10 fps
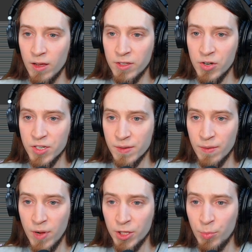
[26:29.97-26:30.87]
There's
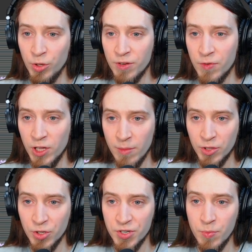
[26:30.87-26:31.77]
multiple different
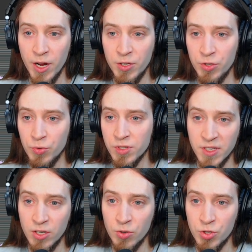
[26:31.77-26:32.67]
limiters you might use. It's
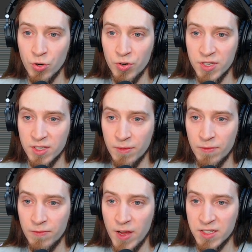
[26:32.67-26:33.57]
a good choice is the
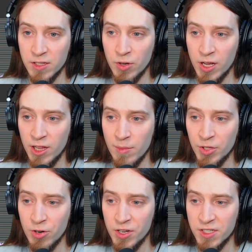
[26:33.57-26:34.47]
fast look ahead
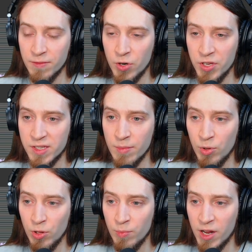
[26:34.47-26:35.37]
limiter. It's a very
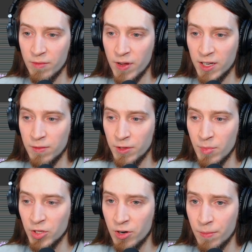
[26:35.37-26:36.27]
simple but effective
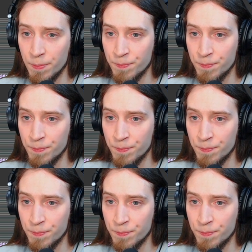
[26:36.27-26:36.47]
limiter.